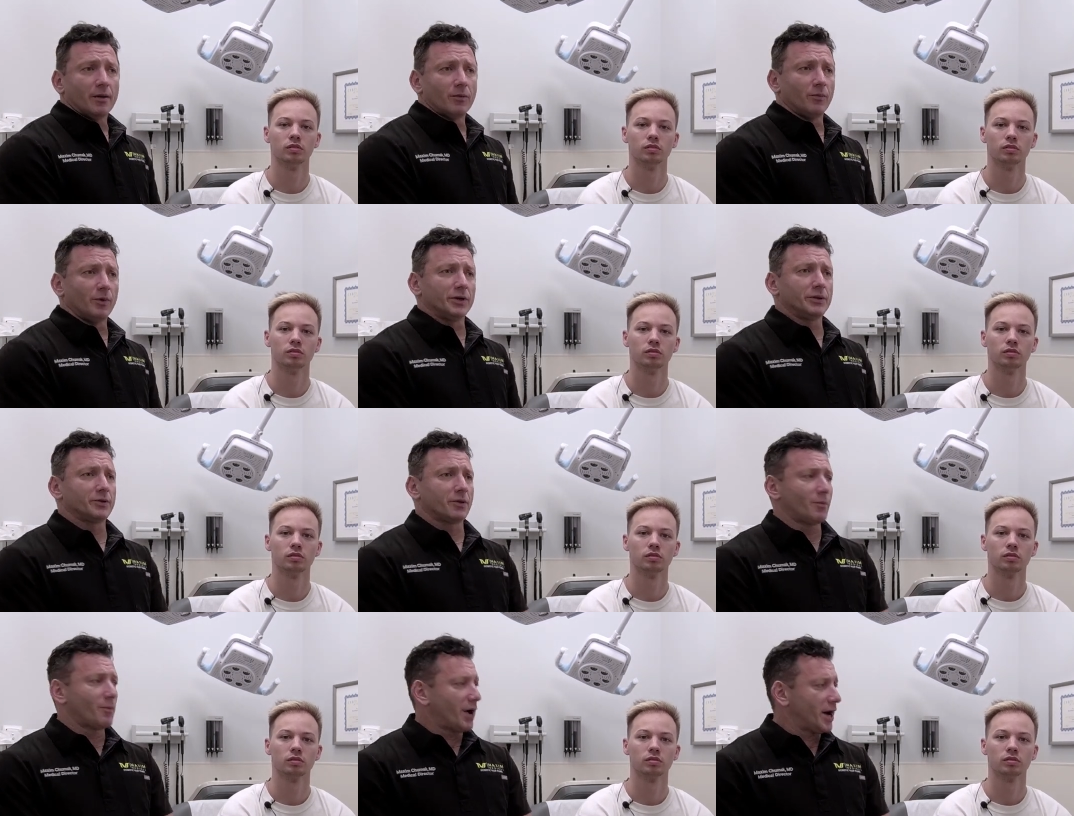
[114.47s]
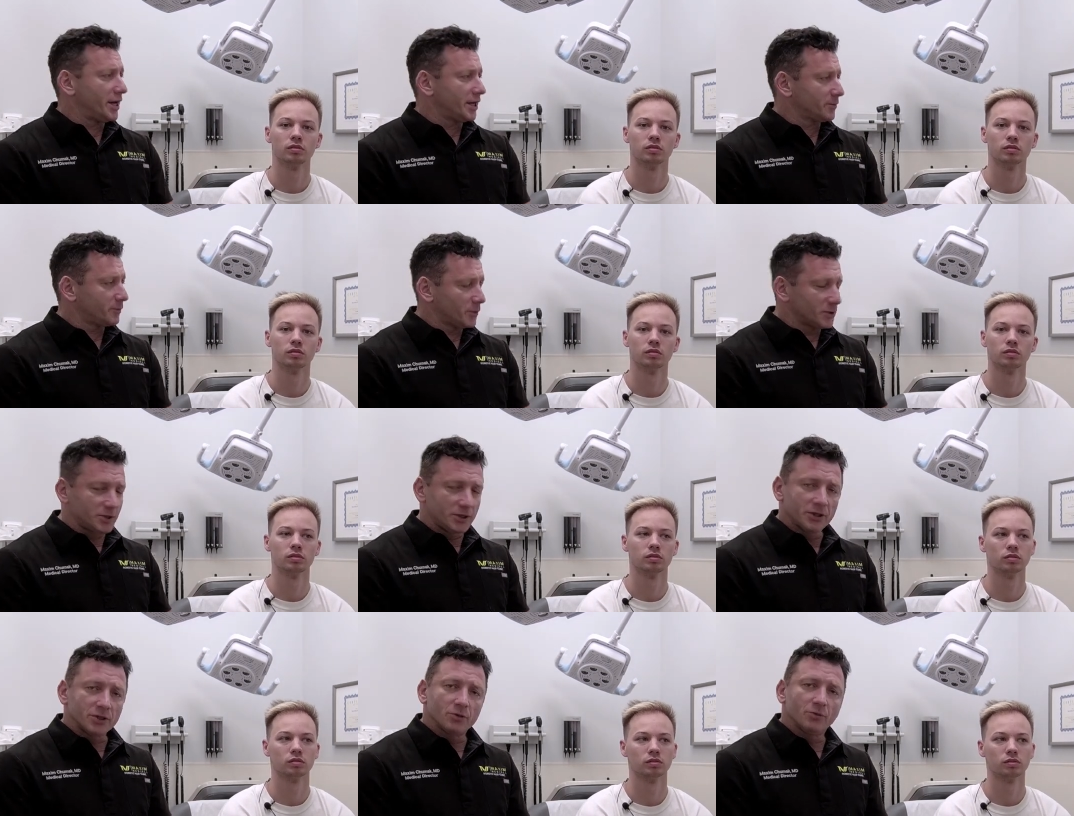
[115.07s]
Speaker 1: With robotic
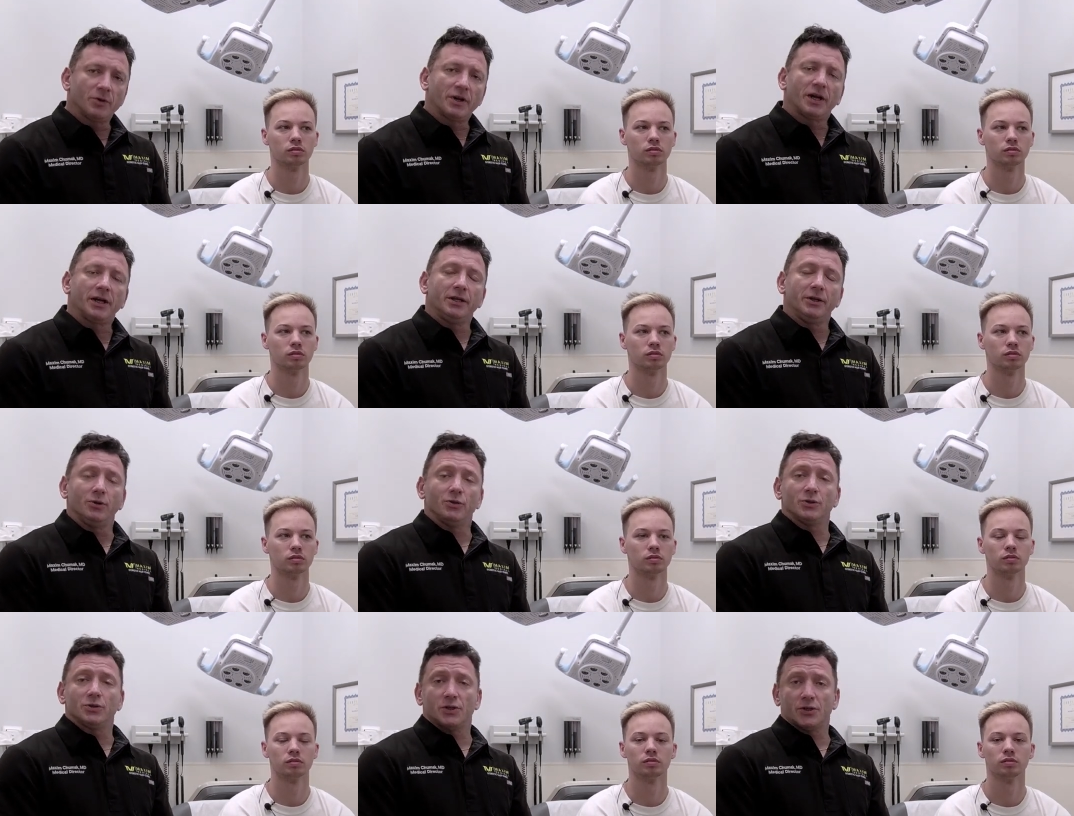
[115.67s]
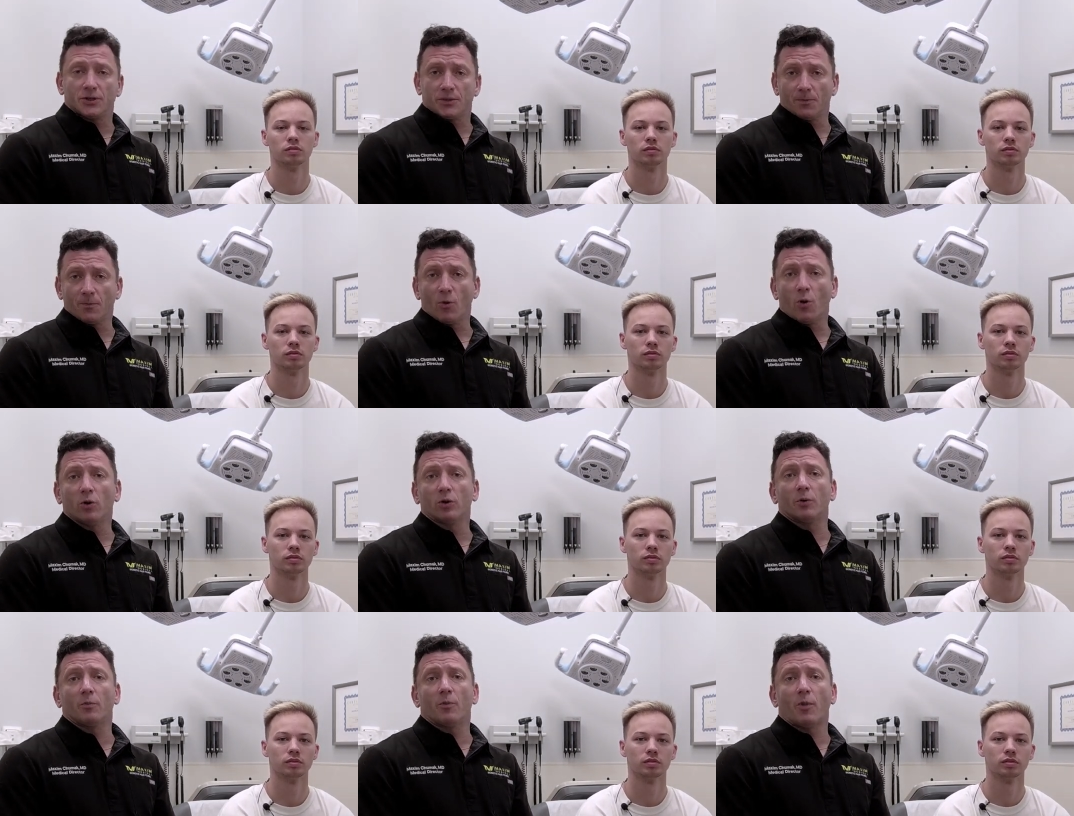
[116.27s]
precision, we can use a
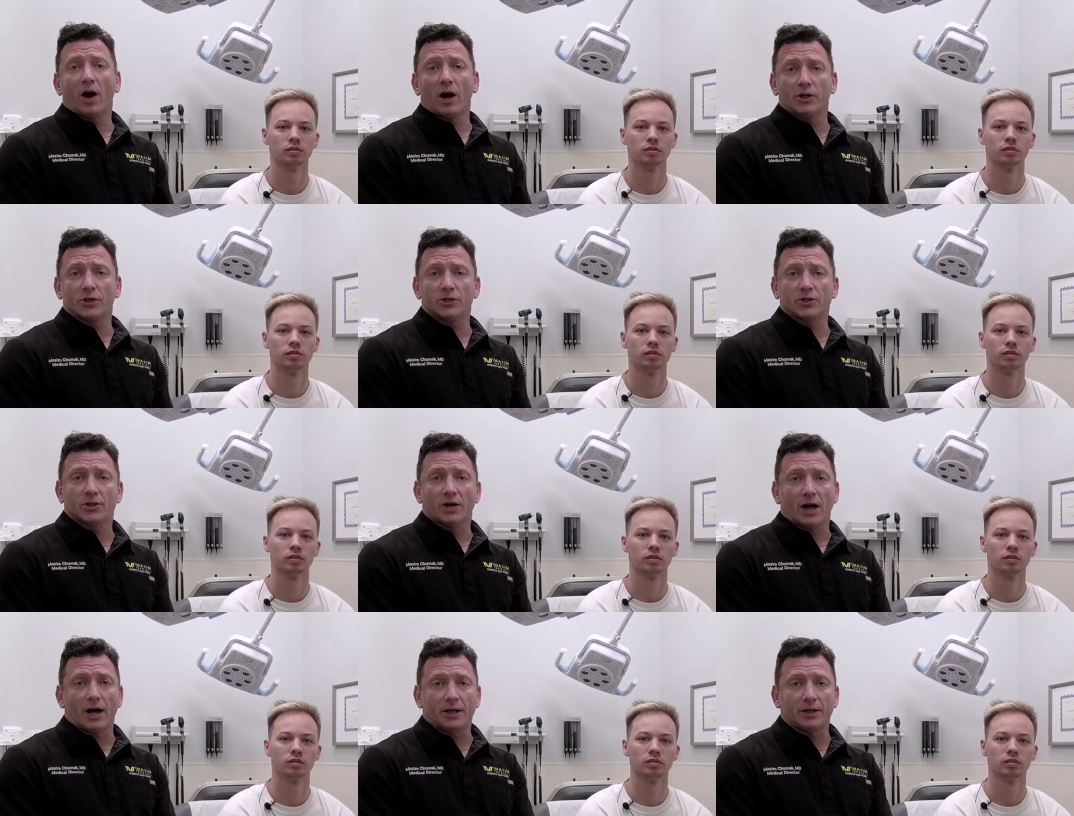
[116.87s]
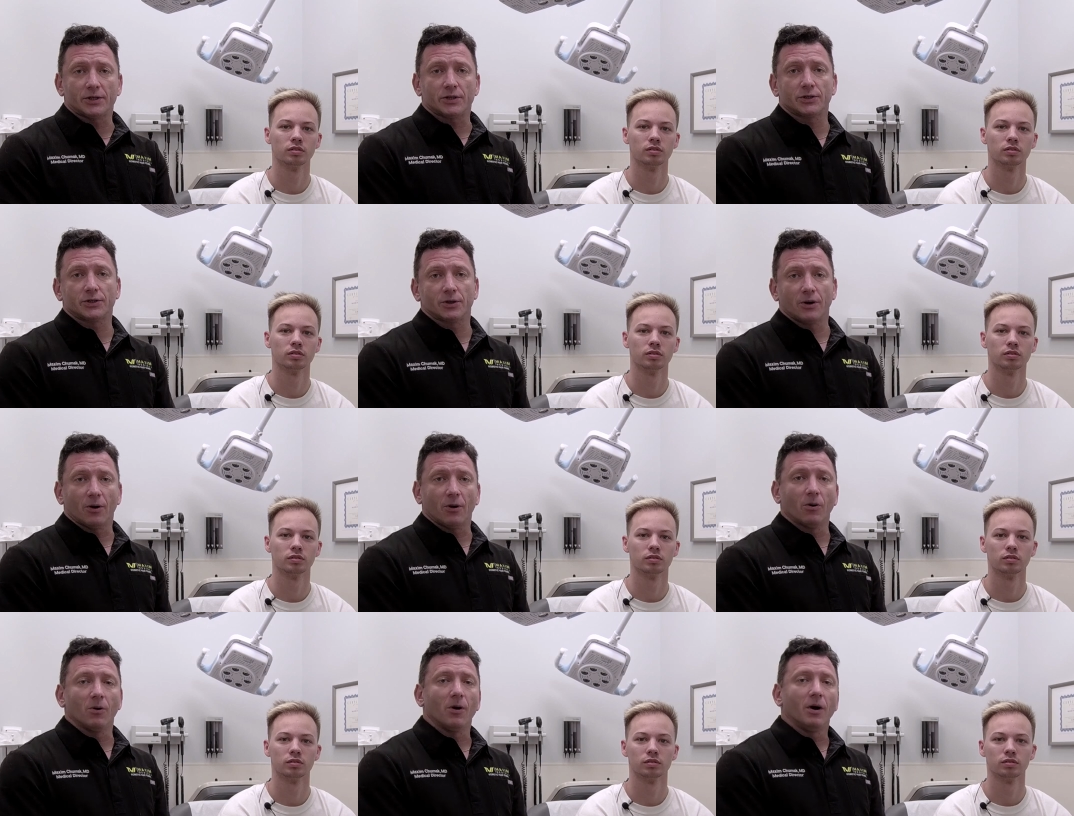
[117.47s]
smaller punch size,
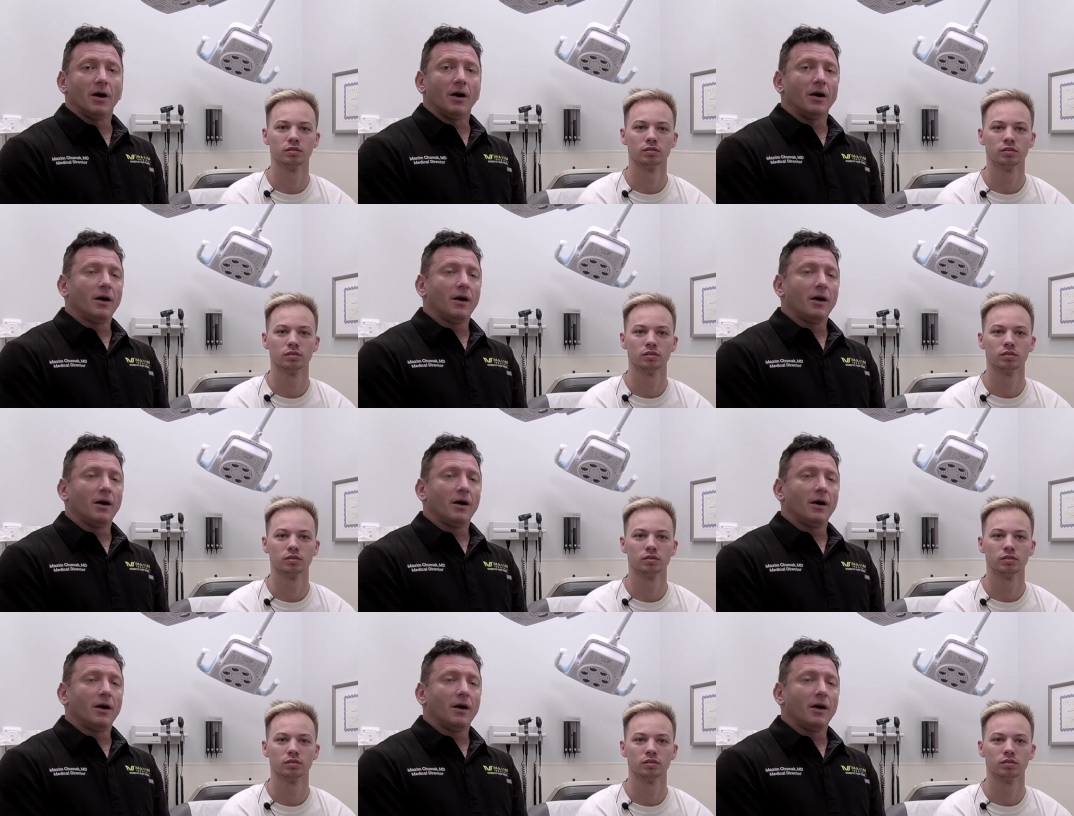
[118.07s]
so